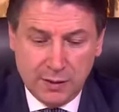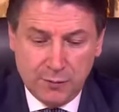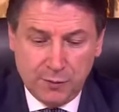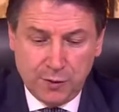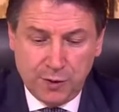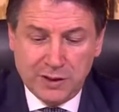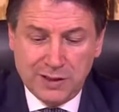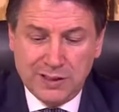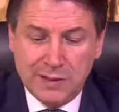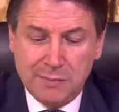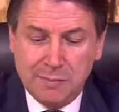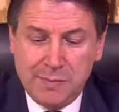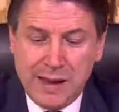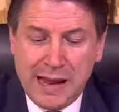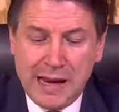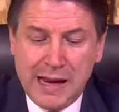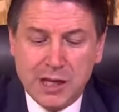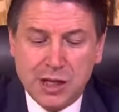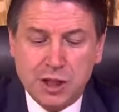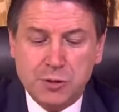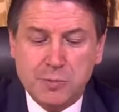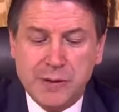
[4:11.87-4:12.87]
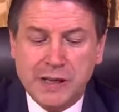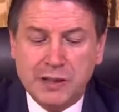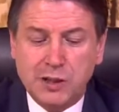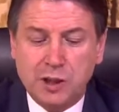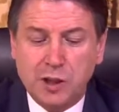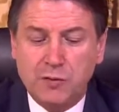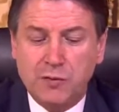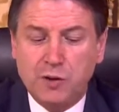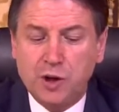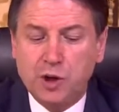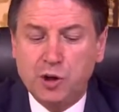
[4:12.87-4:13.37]
for the
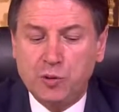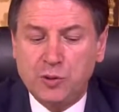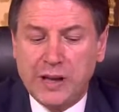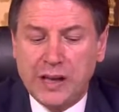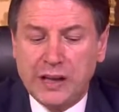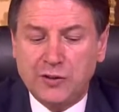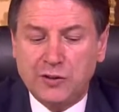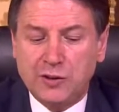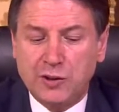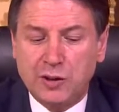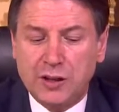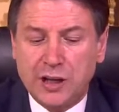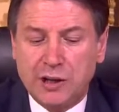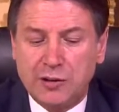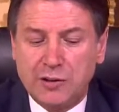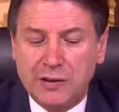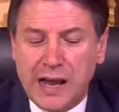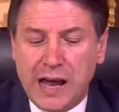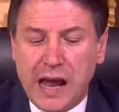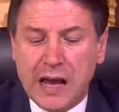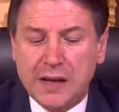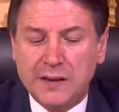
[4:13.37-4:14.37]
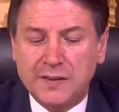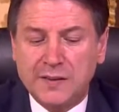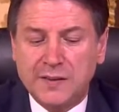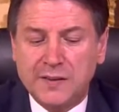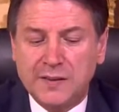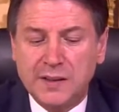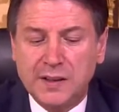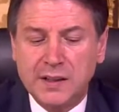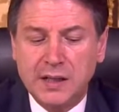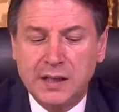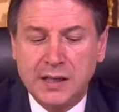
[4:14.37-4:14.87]
management of
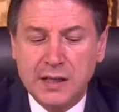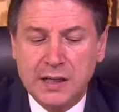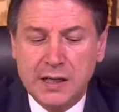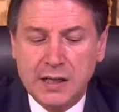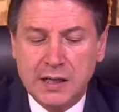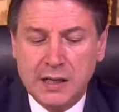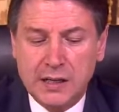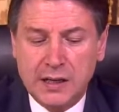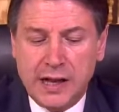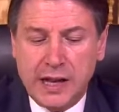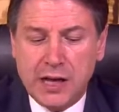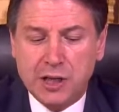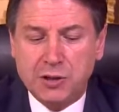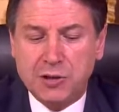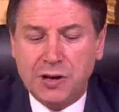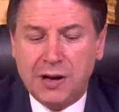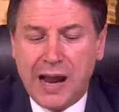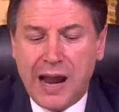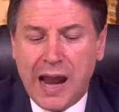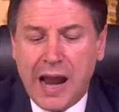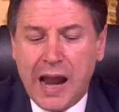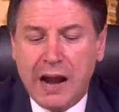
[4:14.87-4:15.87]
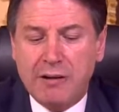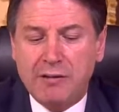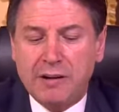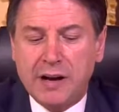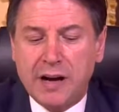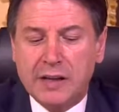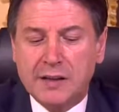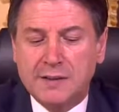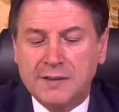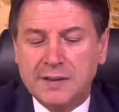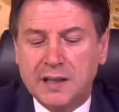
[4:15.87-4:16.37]
UNESCO-recognized natural
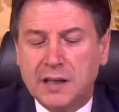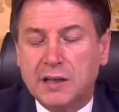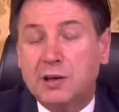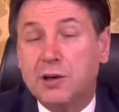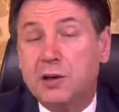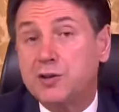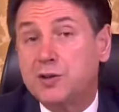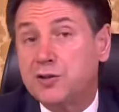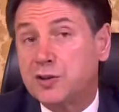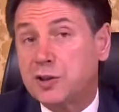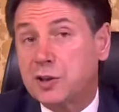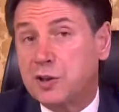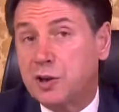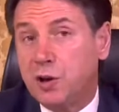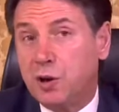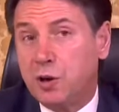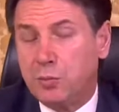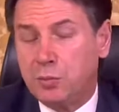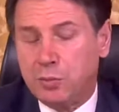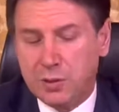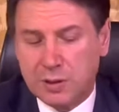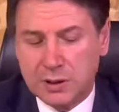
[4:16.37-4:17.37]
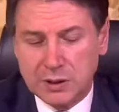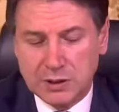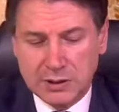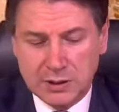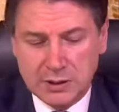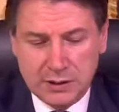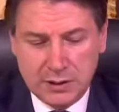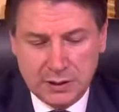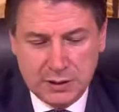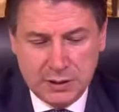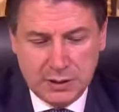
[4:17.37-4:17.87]
areas across the globe.
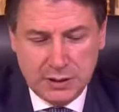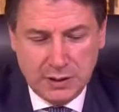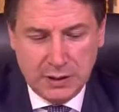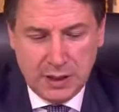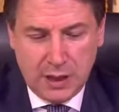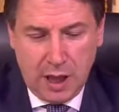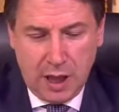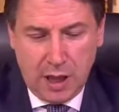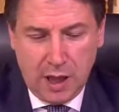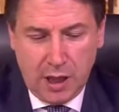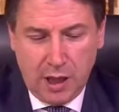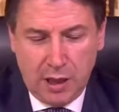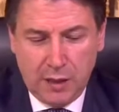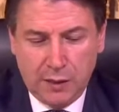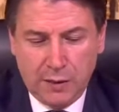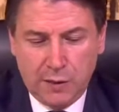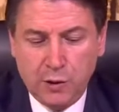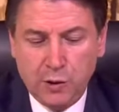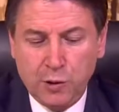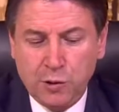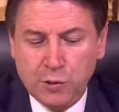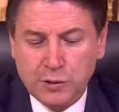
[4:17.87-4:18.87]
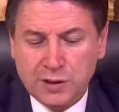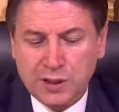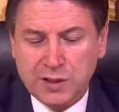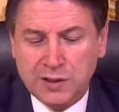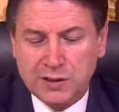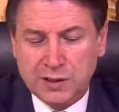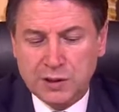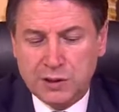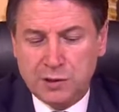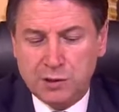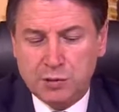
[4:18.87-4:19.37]
Through
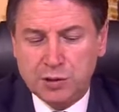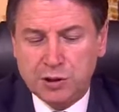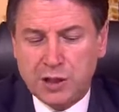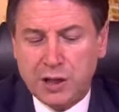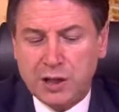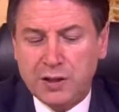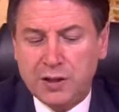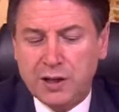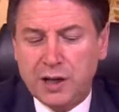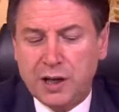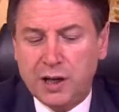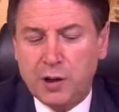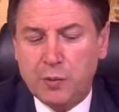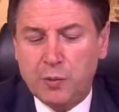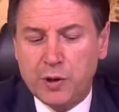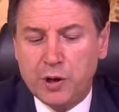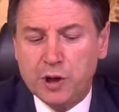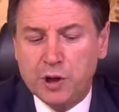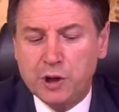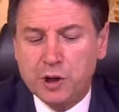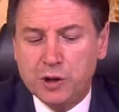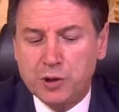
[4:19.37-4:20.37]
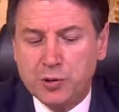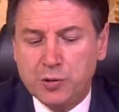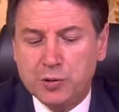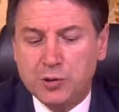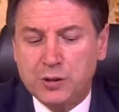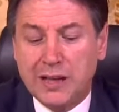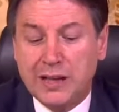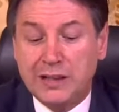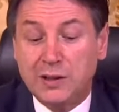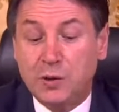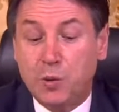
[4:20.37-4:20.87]
this crucial year, we
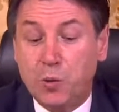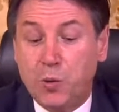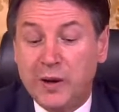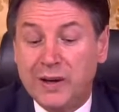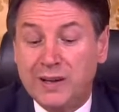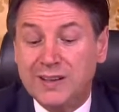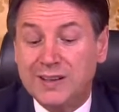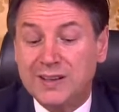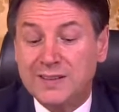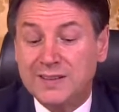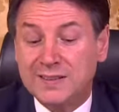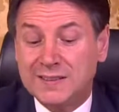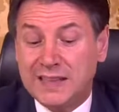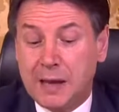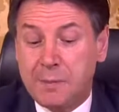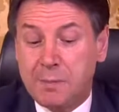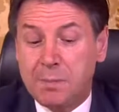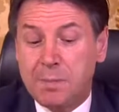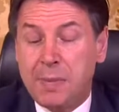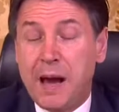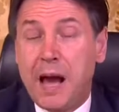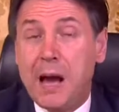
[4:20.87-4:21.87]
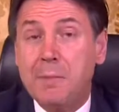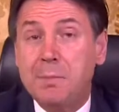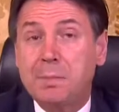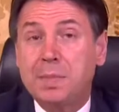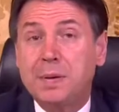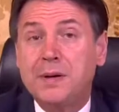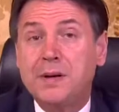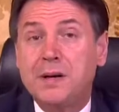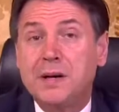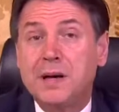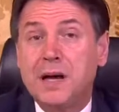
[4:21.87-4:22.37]
should and will step
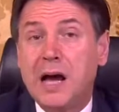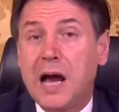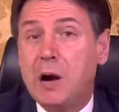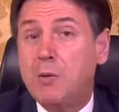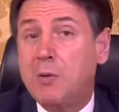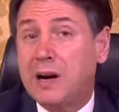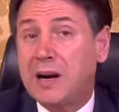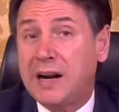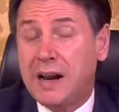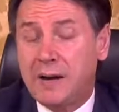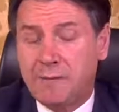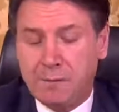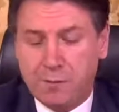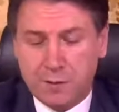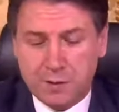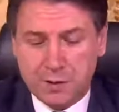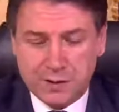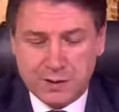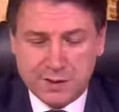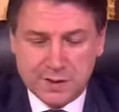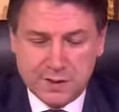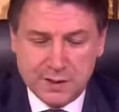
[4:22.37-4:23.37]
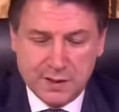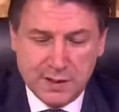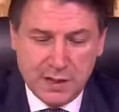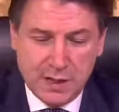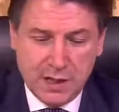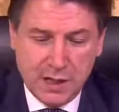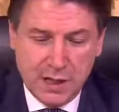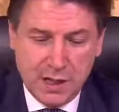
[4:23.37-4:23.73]
up our efforts.